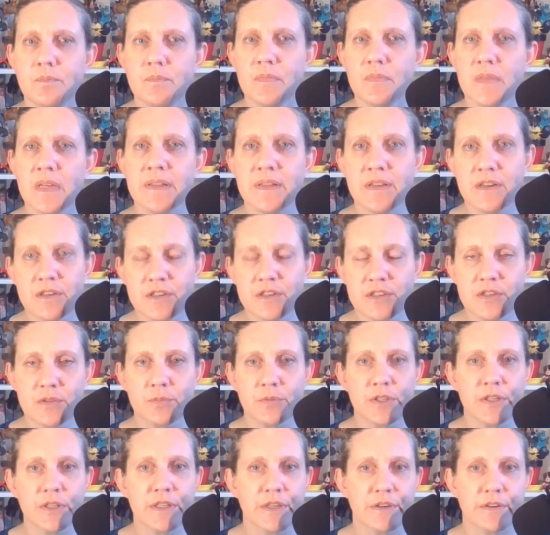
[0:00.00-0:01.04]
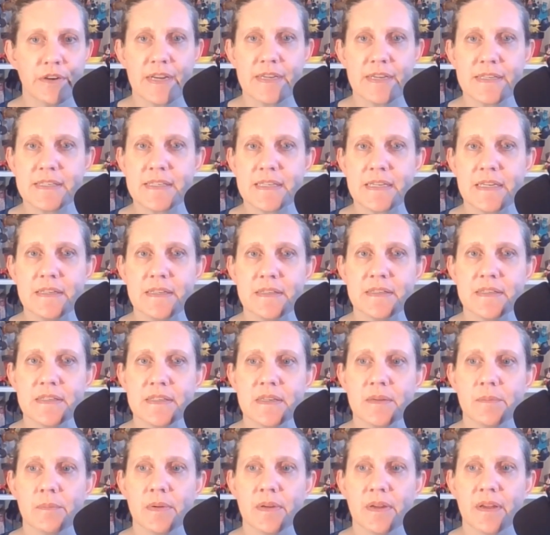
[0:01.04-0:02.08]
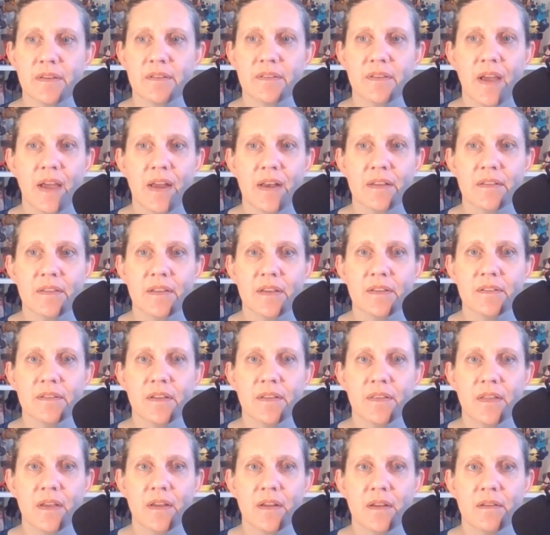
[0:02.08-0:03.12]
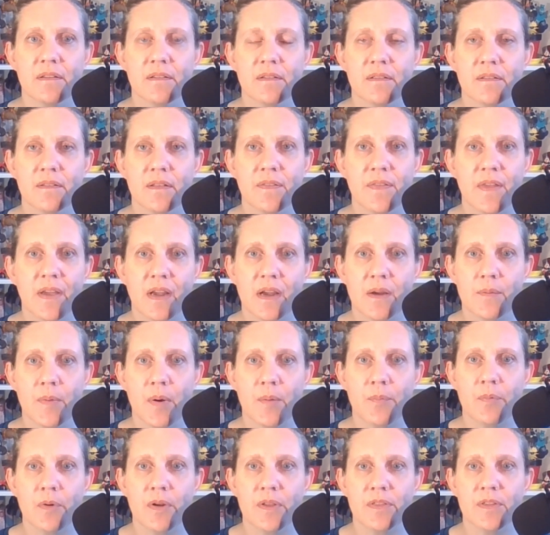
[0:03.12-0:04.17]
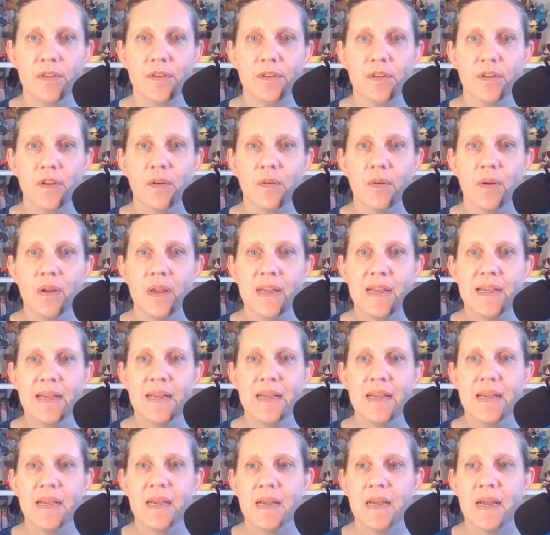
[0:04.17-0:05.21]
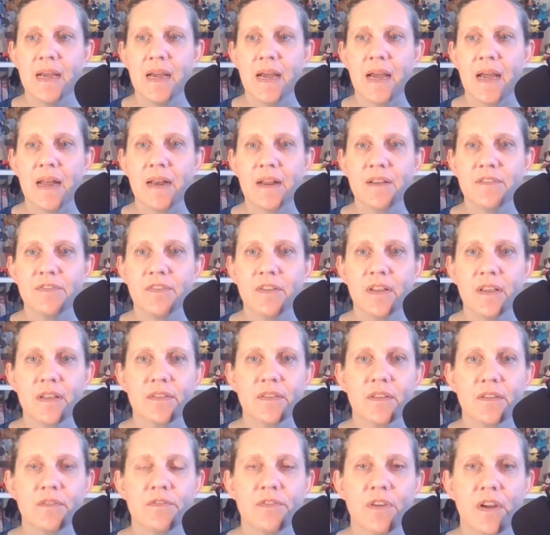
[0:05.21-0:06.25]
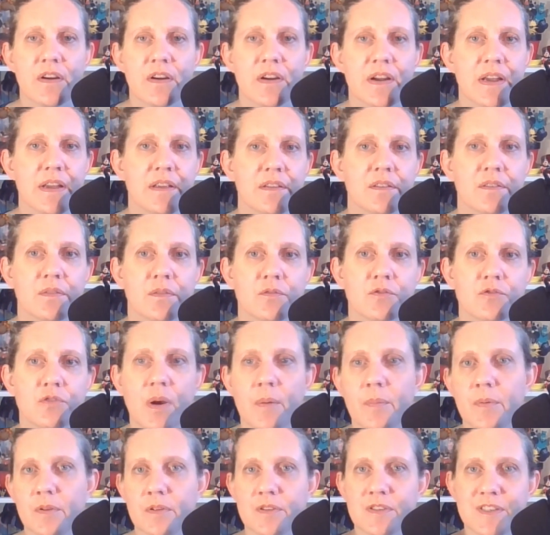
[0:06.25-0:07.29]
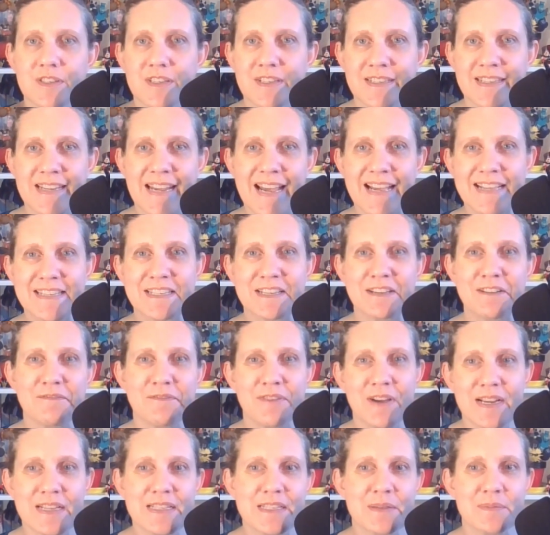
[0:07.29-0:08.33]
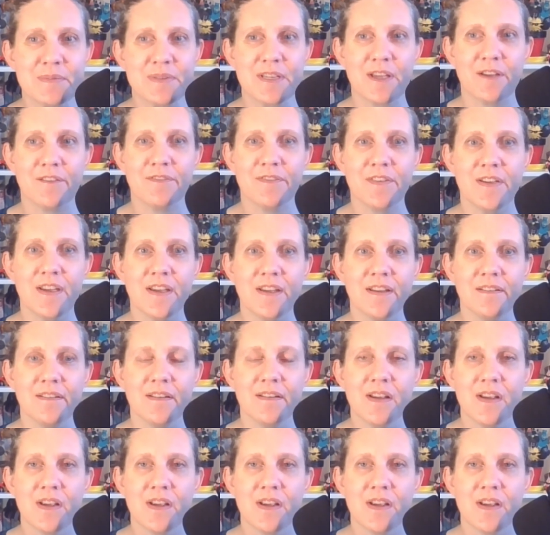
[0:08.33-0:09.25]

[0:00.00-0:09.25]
And there are some really great scenes, some exciting things that they come up with and do. And I feel like the various troubles that Cassian finds himself in